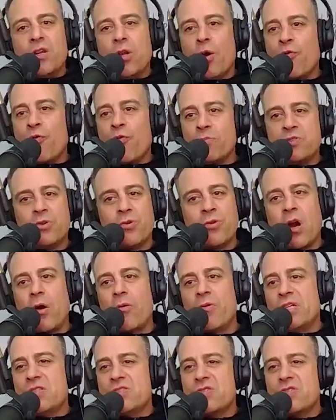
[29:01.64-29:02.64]
from doing our
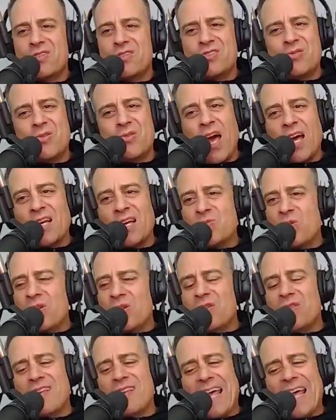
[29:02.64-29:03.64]
research, you guys were
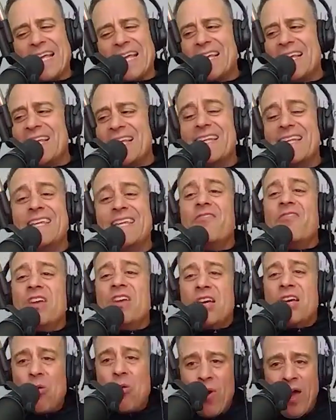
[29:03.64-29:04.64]
like giving
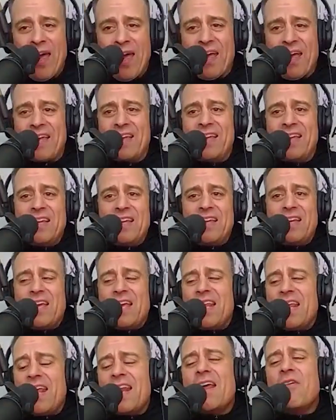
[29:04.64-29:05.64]
away,
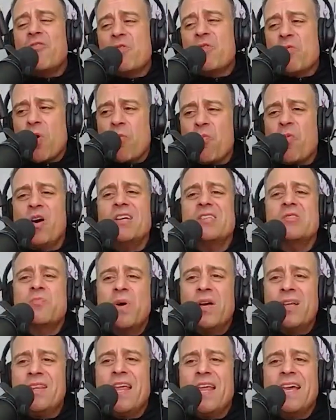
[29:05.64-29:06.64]
and everyone was,
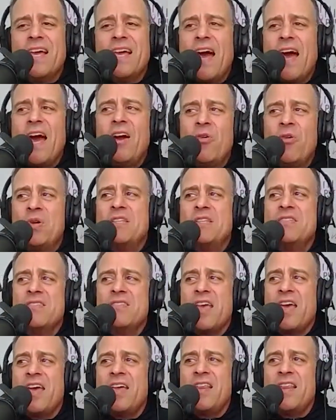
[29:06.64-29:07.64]
but like I always
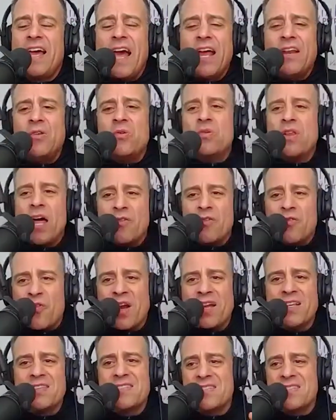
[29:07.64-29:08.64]
say, like I knew a lot of
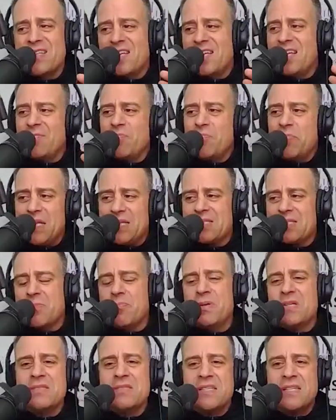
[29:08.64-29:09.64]
friends in pizza
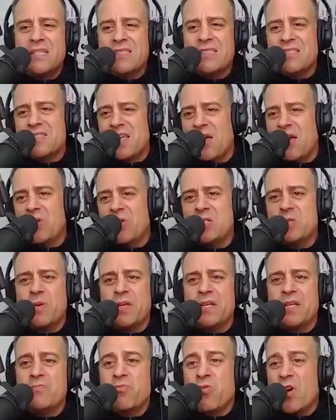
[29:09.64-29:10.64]
business, sandwich
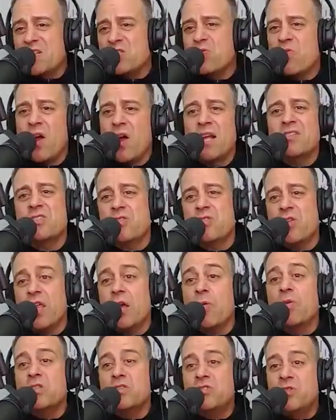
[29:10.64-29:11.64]
place, restaurants, they
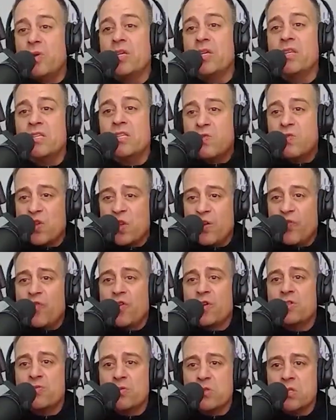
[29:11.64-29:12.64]
were doing this for the
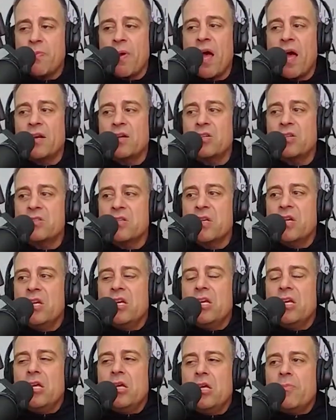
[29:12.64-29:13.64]
first responders.
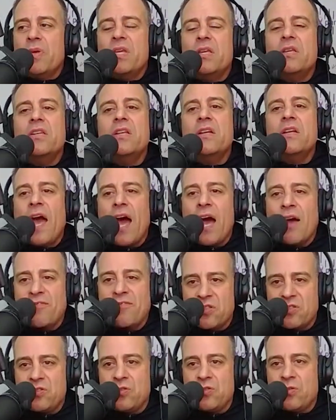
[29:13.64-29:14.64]
But you didn't have
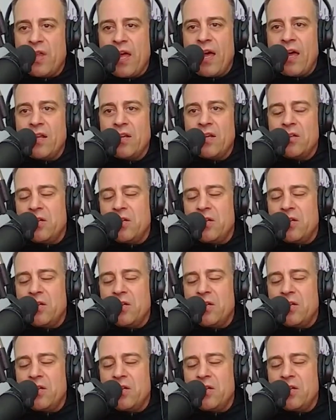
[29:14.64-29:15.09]
to do that.